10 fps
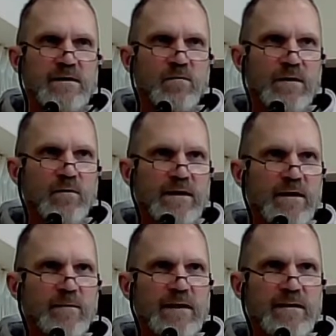when we
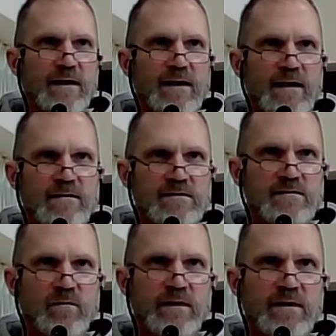come into that house
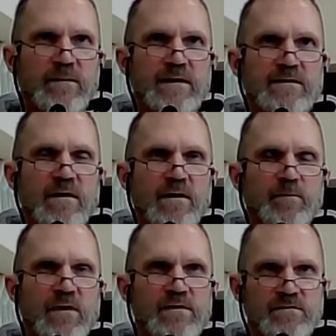and we come into our
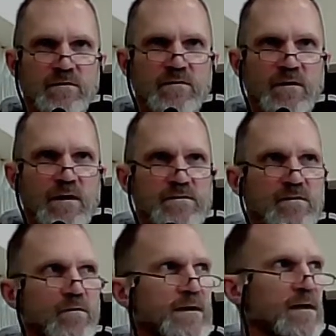personal cross,
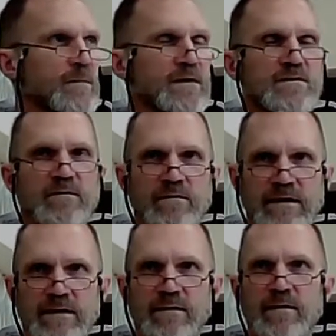or we come into
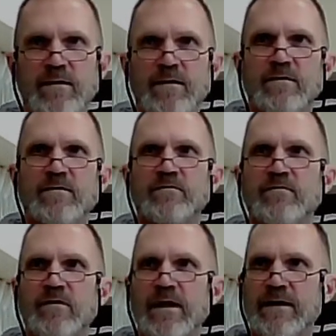the Good
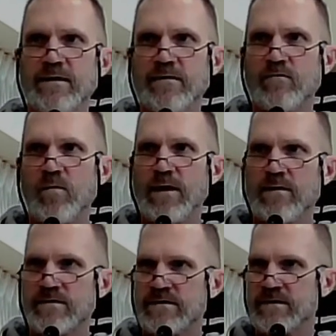Friday of what
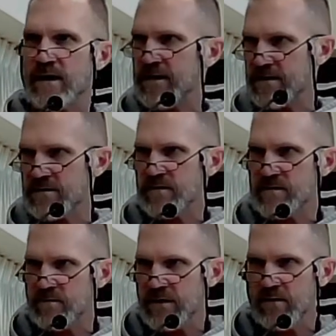our society seems
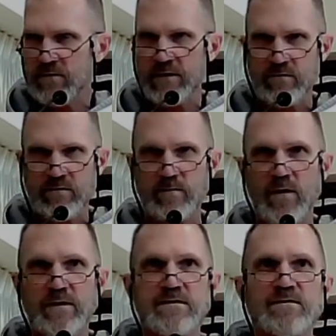to be going through and
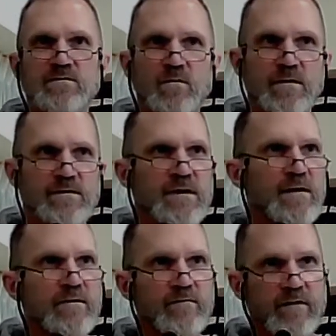marching towards,
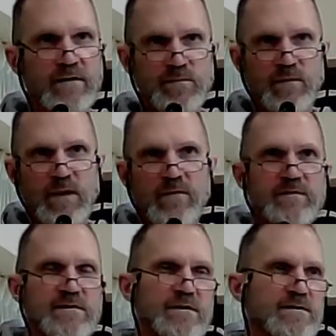the various
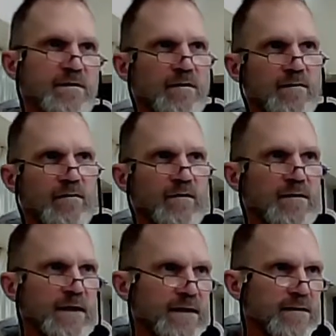prophecies that are of Our
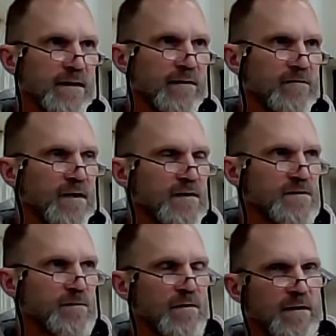Lady that I've
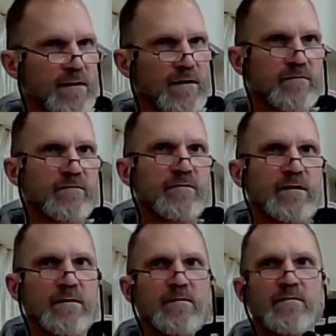spoken of,
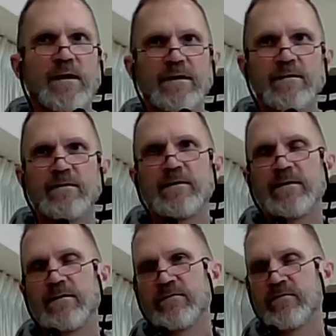right,
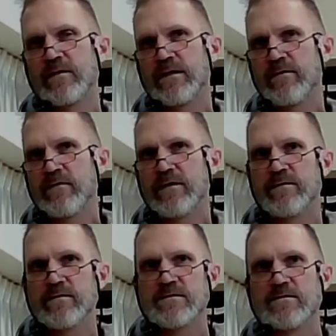and of
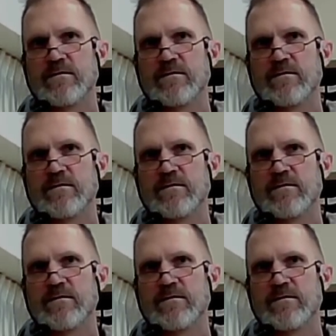others,